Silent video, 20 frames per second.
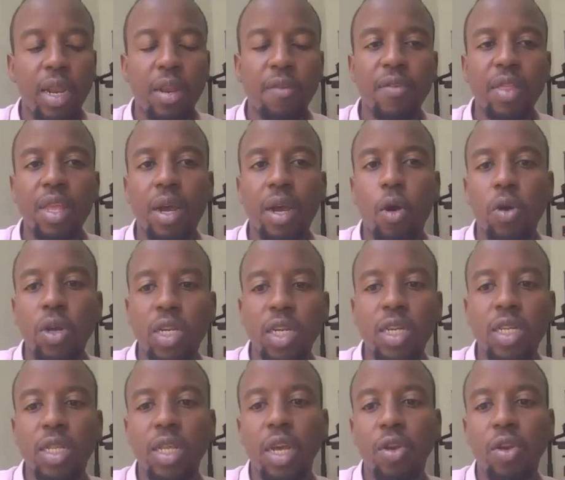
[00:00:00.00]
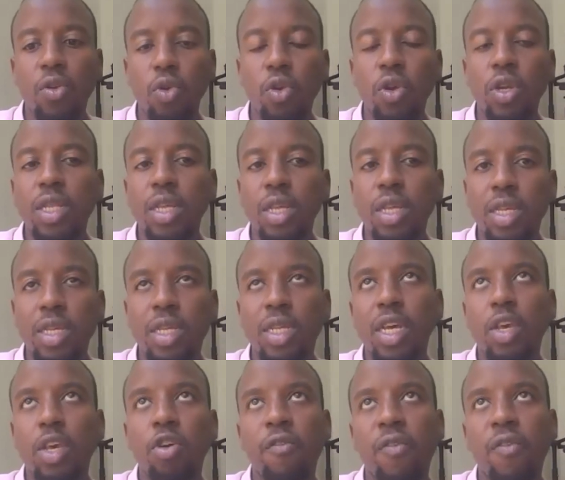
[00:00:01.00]
and even the content they do, not they just
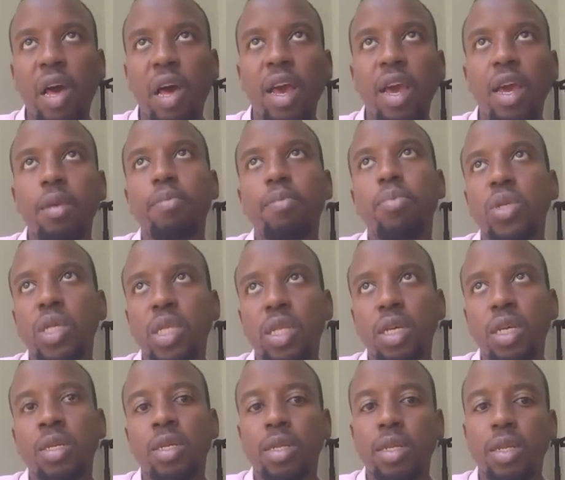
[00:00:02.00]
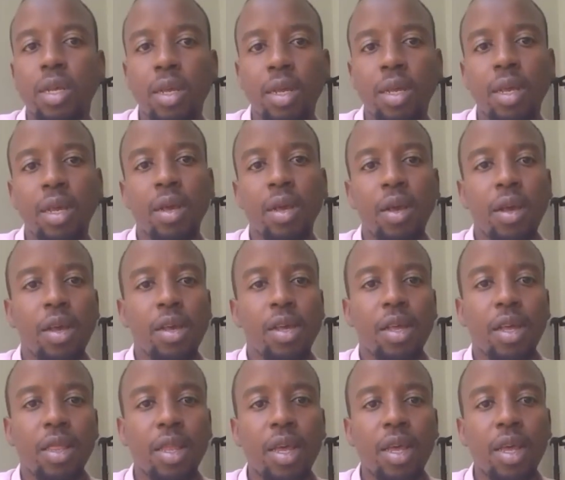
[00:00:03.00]
take your flyer and post it
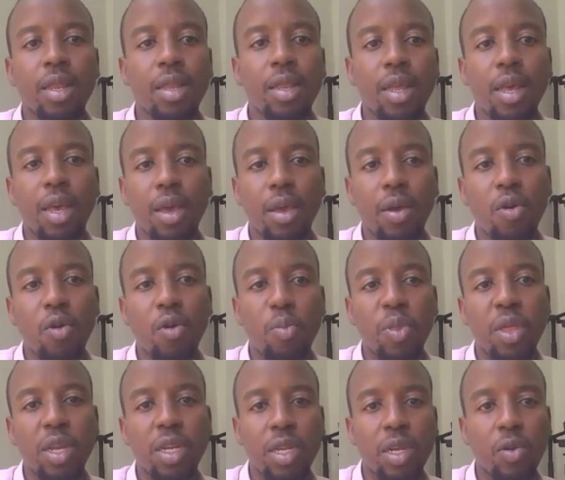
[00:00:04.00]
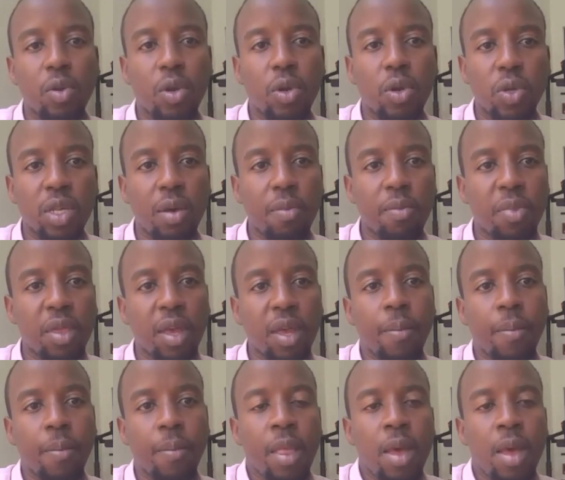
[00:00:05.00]
and then they hope that it will do
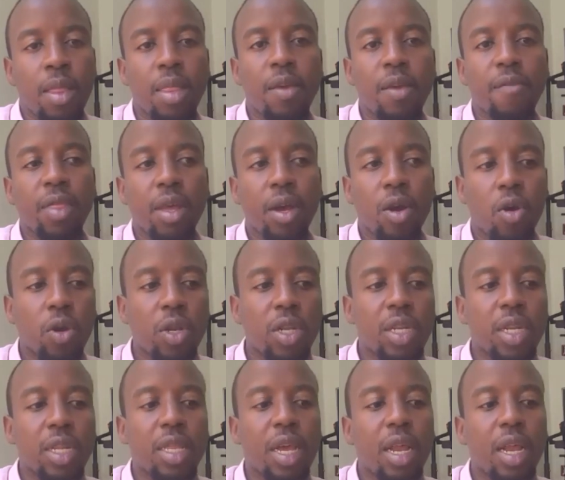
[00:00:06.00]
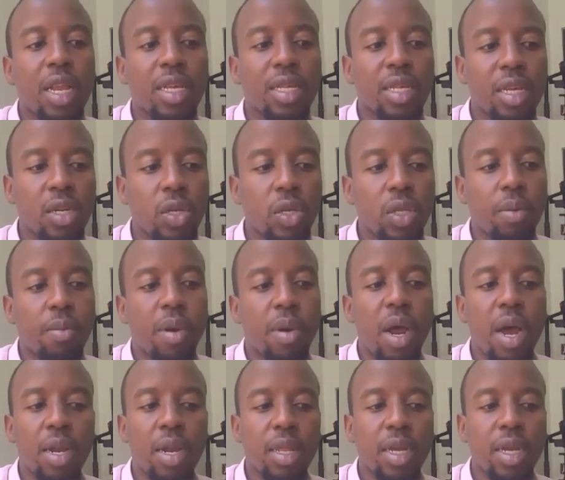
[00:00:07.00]
something. Even the content, they listen to the
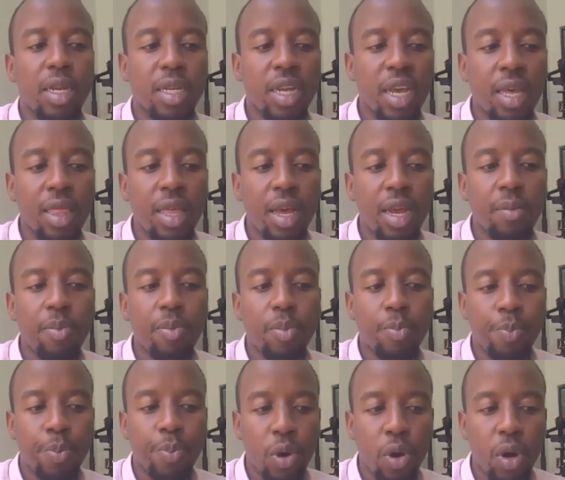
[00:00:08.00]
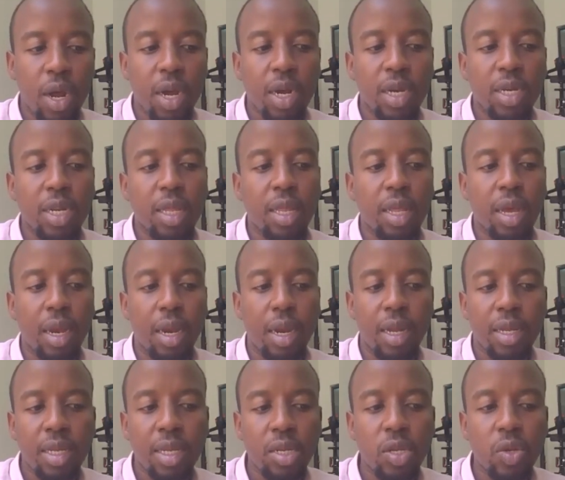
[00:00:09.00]
brand, they take that product and they
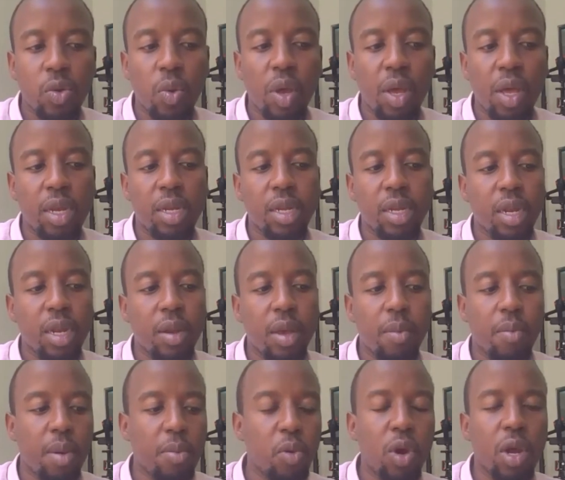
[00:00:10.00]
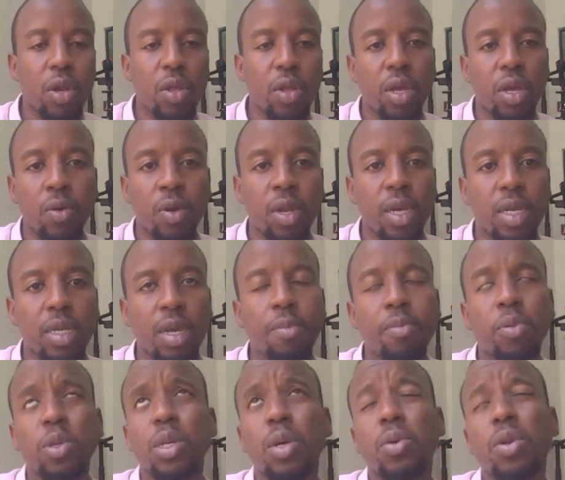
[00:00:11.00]
listen to it. And maybe one of the good
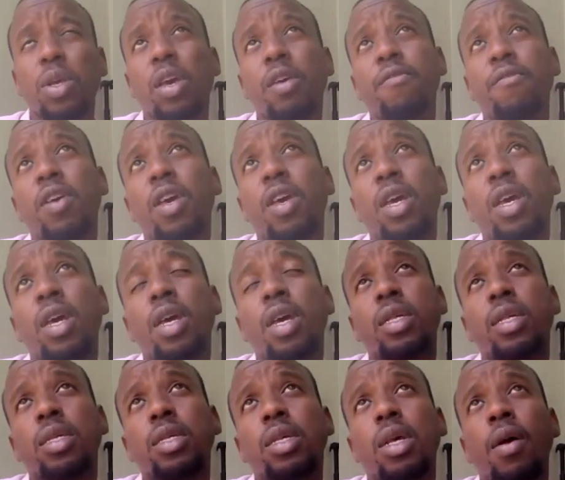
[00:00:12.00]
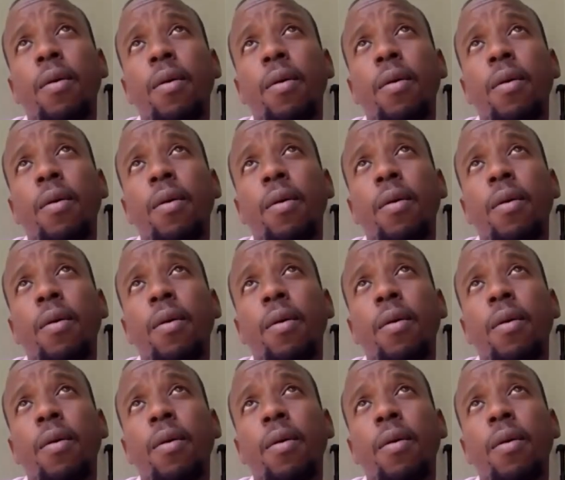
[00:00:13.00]
examples I'll give is